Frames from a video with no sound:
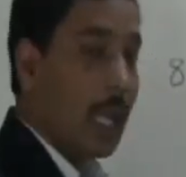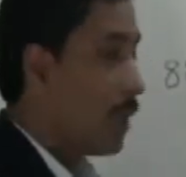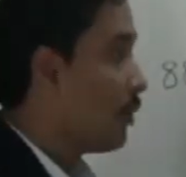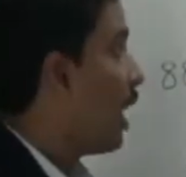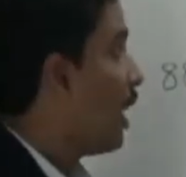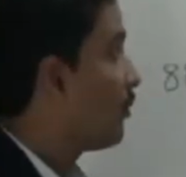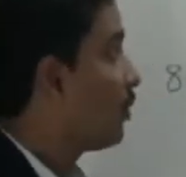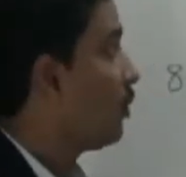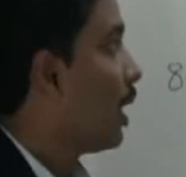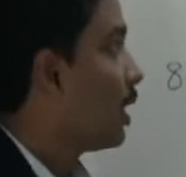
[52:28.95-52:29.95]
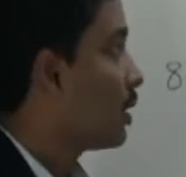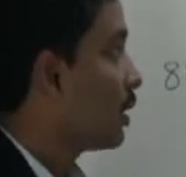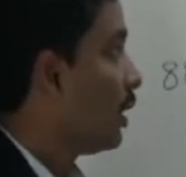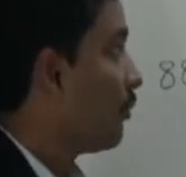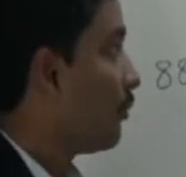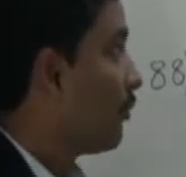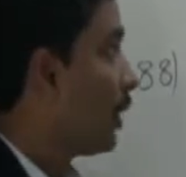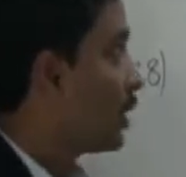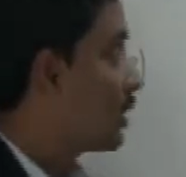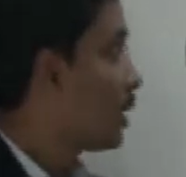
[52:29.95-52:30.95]
and you have to answer
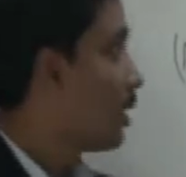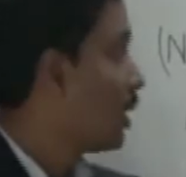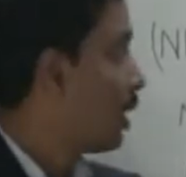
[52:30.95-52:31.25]
which